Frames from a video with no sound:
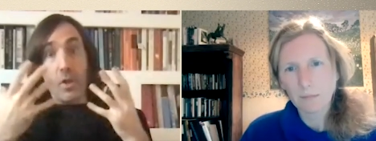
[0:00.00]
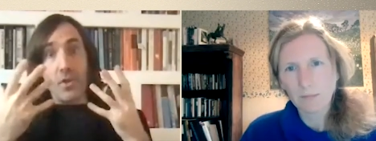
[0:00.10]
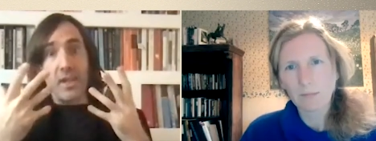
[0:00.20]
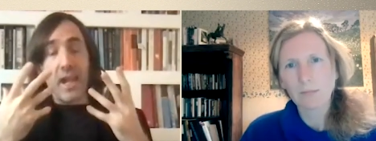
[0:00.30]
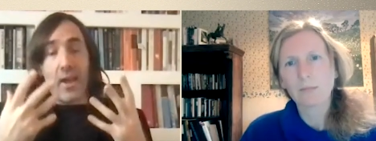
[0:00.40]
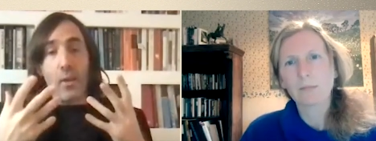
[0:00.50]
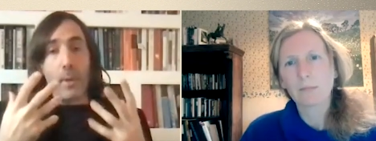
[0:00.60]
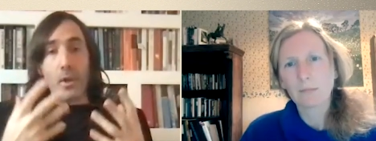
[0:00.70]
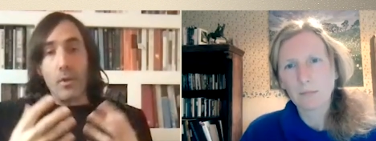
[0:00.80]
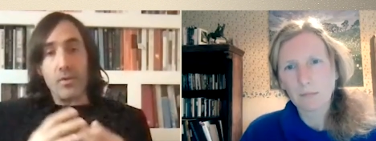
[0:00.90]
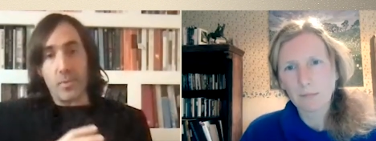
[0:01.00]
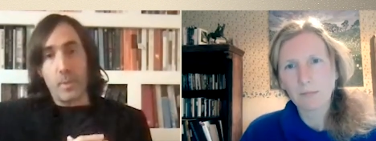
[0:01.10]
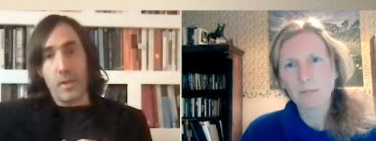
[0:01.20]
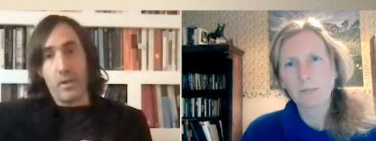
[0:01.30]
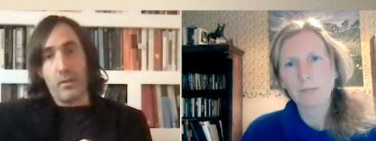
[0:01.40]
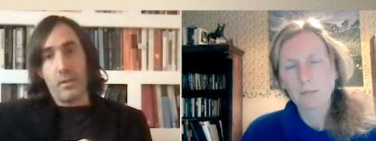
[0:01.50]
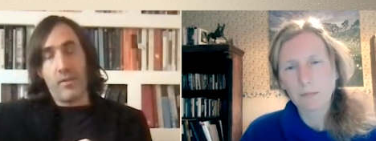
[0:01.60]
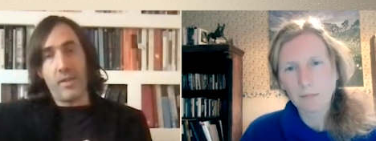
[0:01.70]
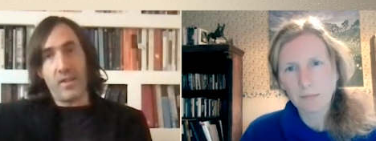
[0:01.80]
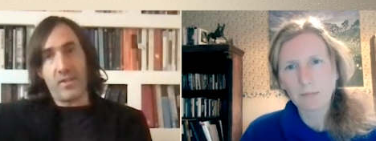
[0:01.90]
Speaker 1: because it cannot be heard to speak,
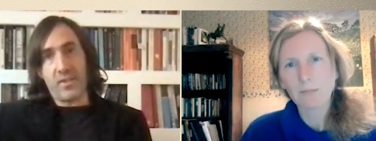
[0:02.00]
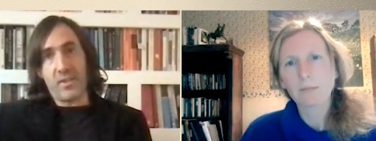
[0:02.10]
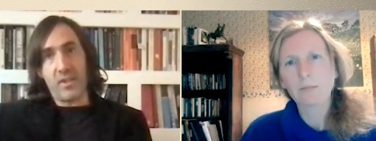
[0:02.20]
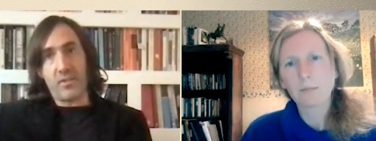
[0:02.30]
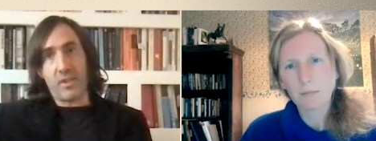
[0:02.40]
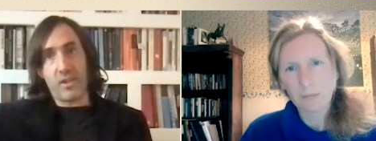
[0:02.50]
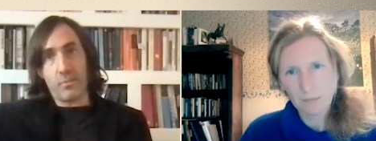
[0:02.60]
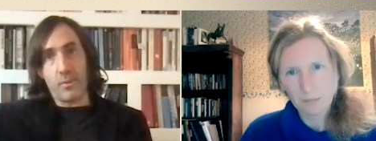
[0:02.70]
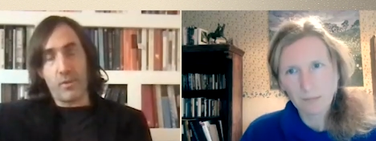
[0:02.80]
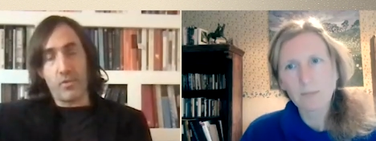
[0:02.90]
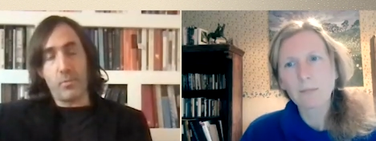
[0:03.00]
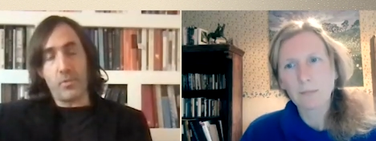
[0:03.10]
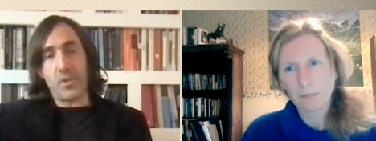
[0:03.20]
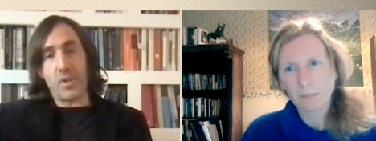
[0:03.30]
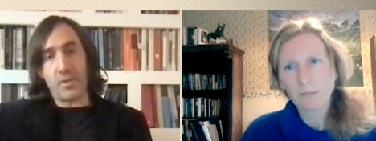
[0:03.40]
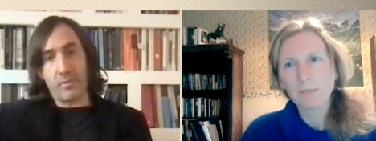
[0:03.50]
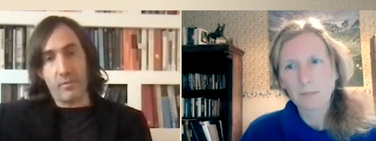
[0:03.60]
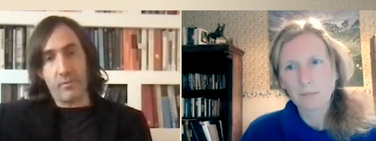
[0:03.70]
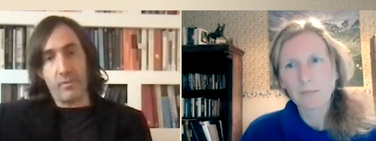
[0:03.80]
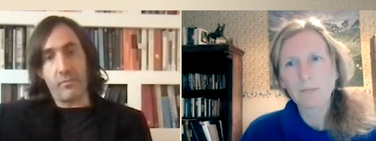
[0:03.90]
and that's that that's when the trouble starts
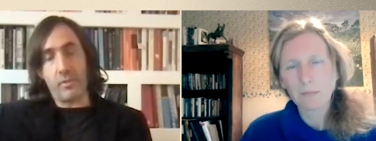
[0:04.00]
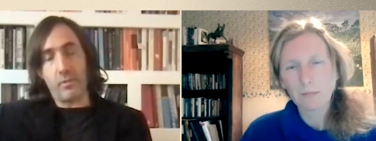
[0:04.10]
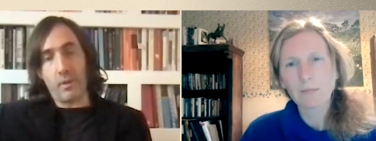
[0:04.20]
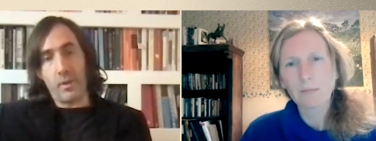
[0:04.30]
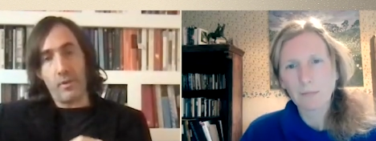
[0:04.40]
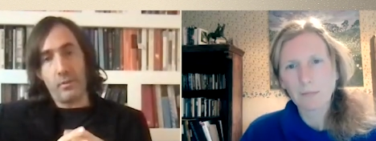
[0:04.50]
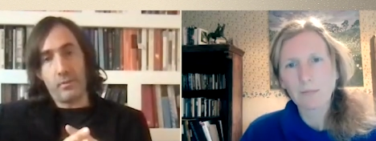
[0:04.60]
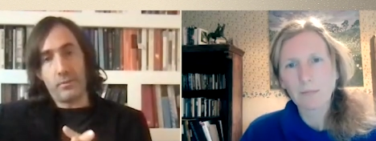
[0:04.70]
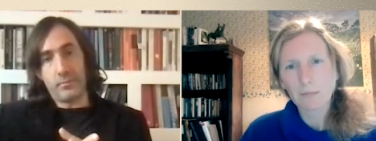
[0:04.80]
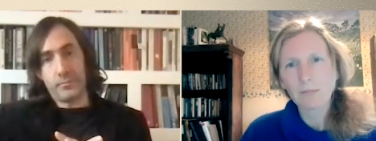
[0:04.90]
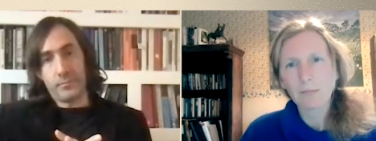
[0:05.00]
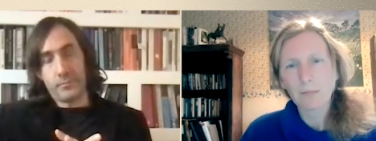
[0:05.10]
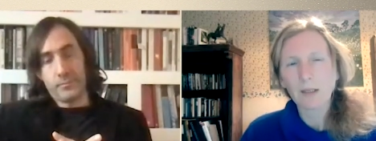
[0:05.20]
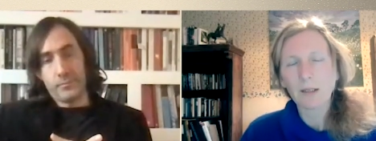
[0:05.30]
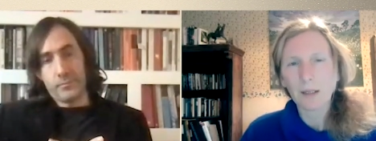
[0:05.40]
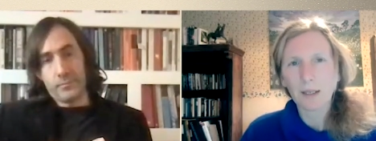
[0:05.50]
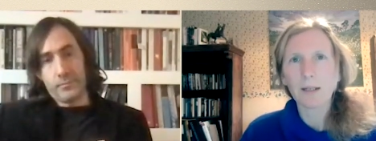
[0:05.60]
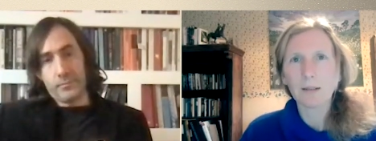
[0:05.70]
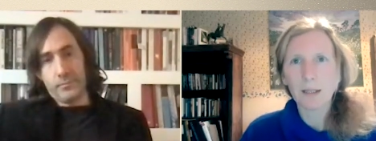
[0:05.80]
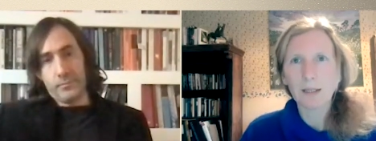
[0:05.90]
for for, for a writer.
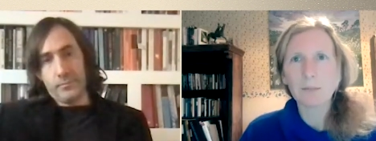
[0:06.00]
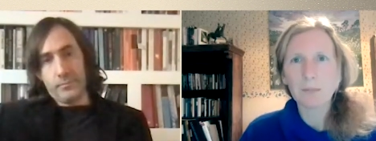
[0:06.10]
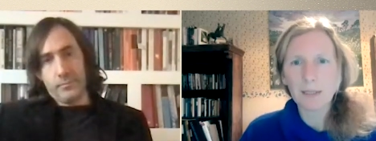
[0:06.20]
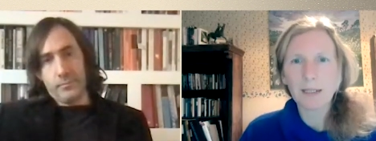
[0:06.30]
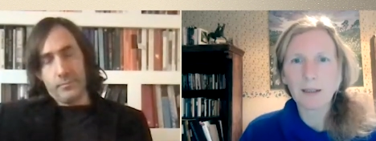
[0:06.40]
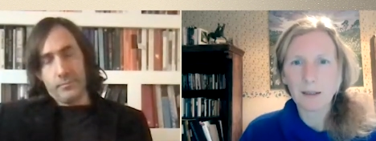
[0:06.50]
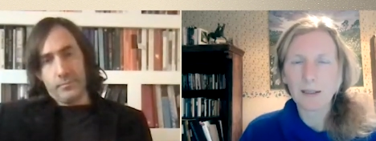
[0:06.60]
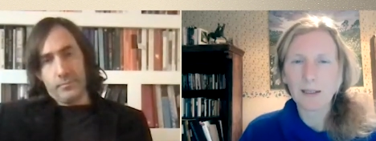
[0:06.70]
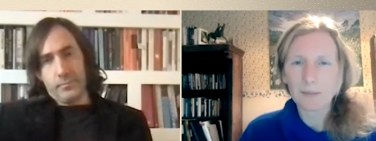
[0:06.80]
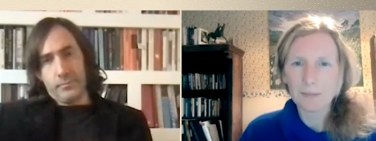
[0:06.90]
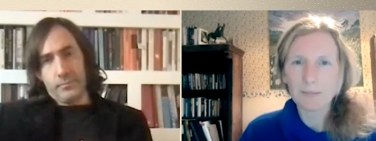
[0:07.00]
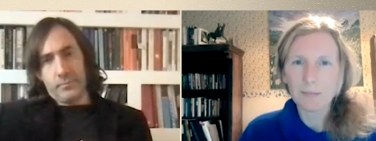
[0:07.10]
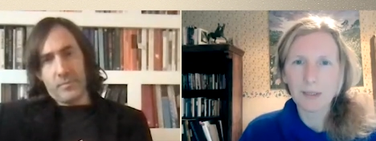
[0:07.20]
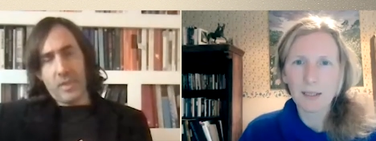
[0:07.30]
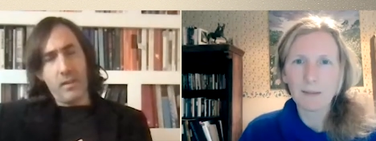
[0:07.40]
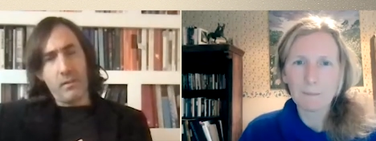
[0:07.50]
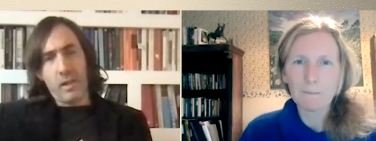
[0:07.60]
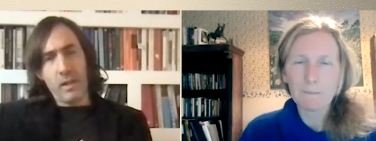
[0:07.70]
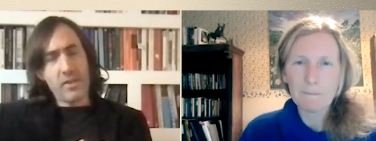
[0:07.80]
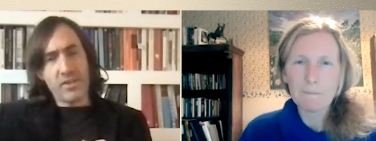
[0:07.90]
Speaker 2: Yeah, I completely get that. Yeah, yeah,
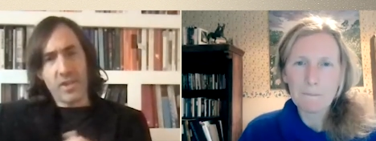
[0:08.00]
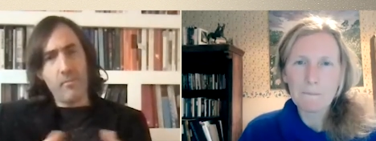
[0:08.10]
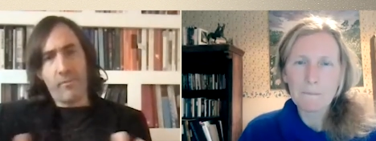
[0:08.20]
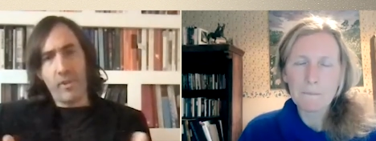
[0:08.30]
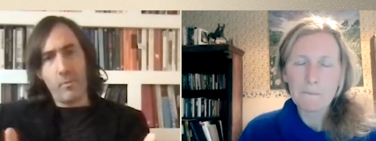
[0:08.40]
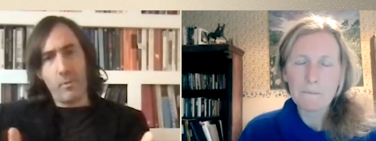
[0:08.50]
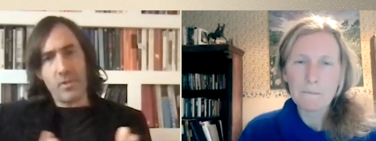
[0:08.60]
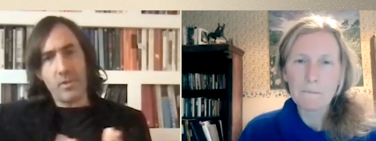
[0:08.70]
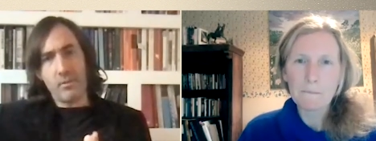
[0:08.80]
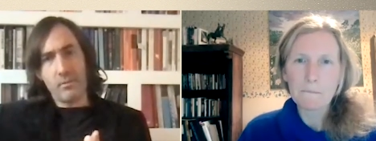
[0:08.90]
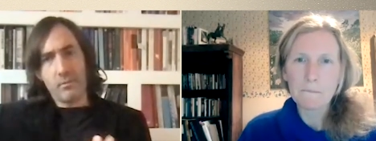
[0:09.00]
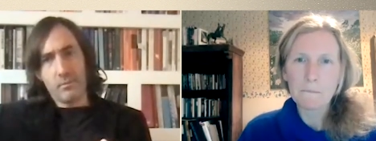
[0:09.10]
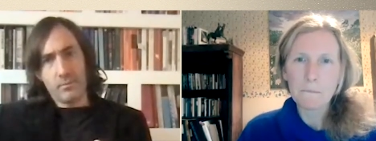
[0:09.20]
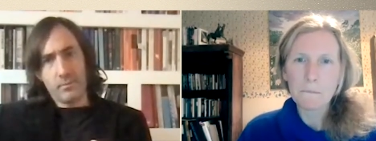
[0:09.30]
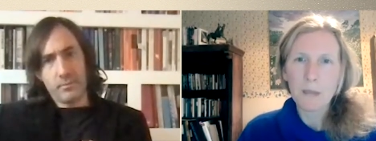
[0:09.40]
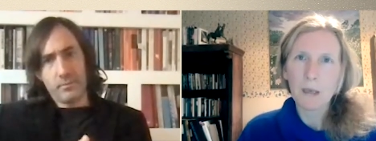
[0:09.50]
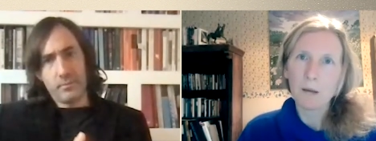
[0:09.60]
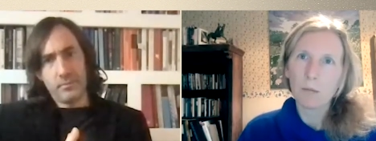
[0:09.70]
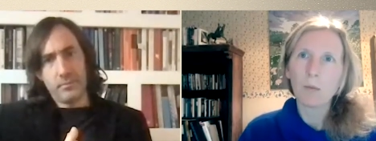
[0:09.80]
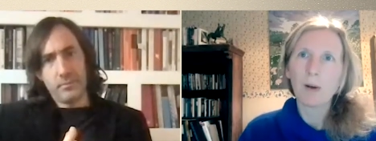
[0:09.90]
Speaker 1: it's the same for you, isn't it?
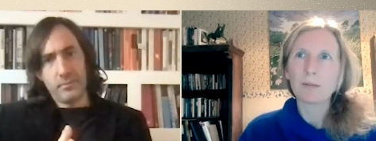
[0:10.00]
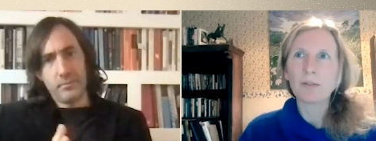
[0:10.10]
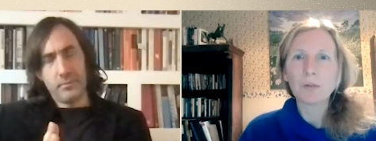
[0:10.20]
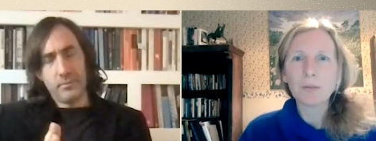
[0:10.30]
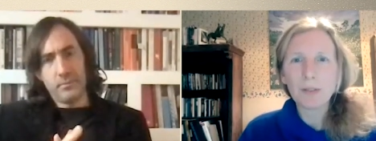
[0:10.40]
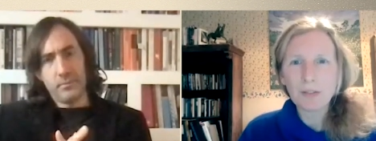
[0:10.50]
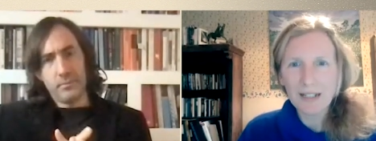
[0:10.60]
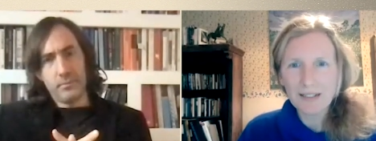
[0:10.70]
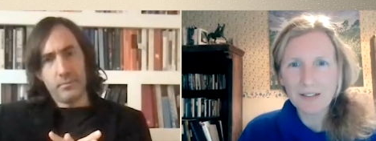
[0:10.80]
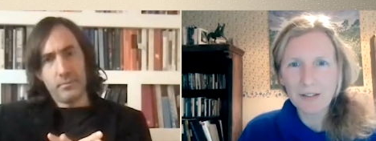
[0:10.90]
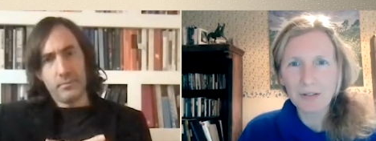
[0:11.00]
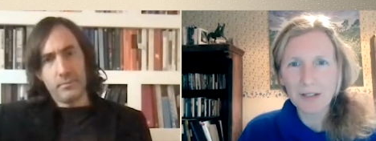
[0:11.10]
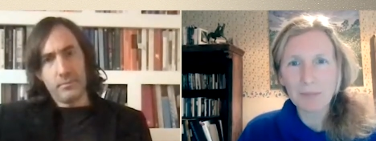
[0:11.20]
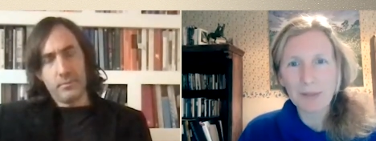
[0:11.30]
Speaker 2: Well, to a much lesser degree,